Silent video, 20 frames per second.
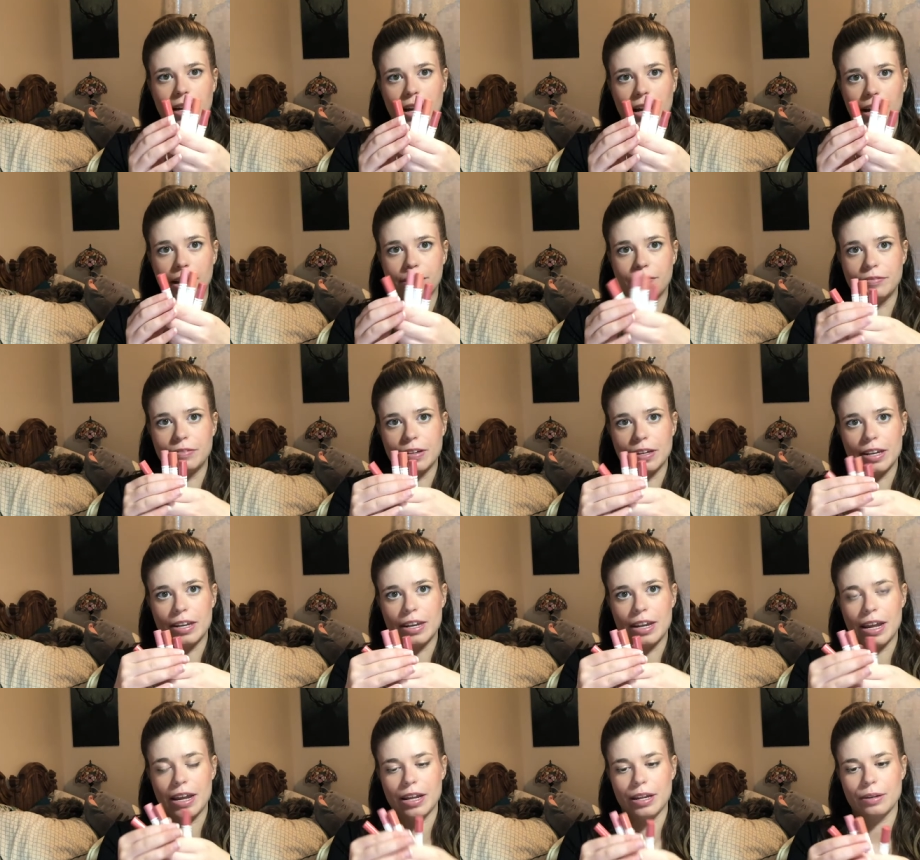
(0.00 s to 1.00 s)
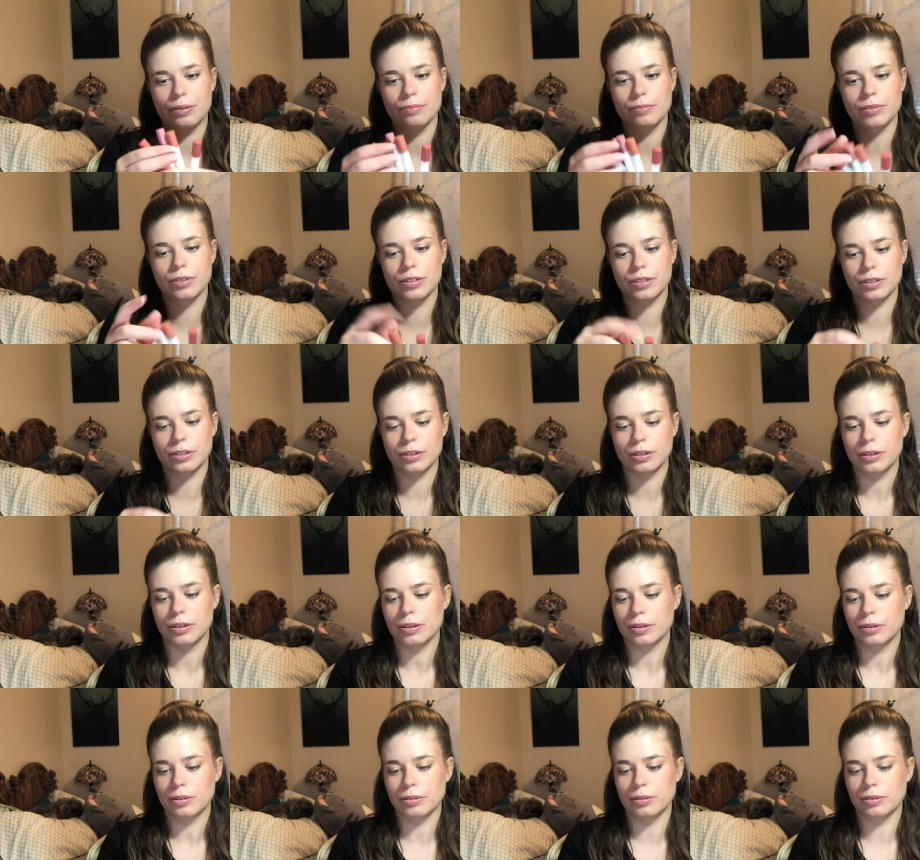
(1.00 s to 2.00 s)
have names
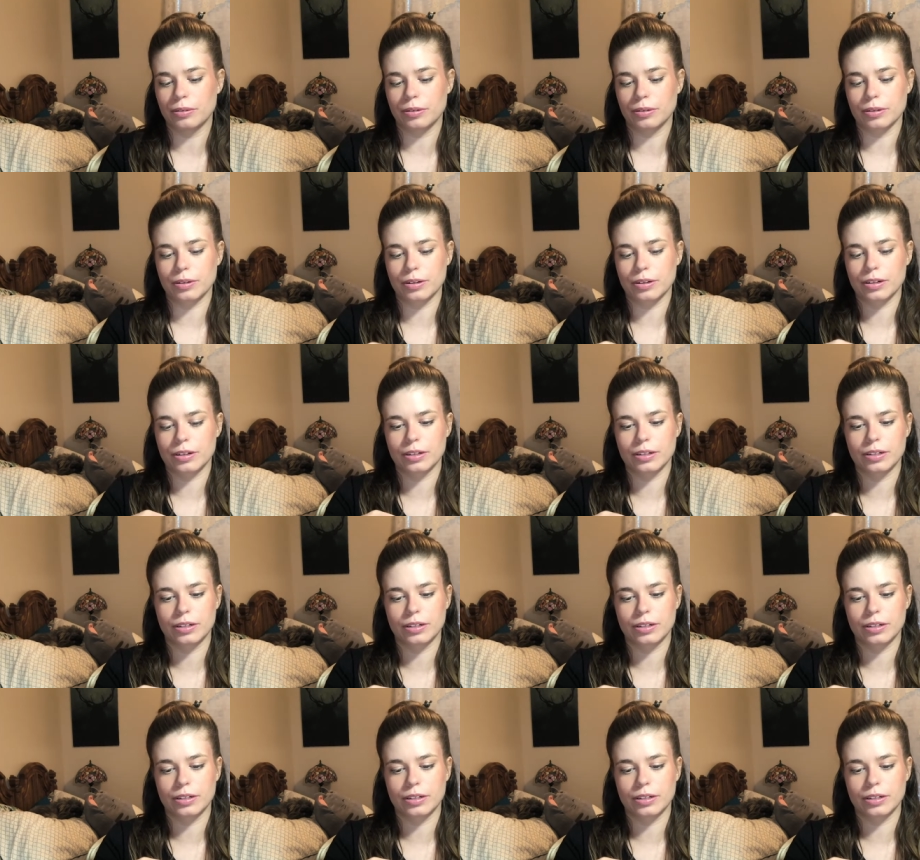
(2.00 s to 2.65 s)
or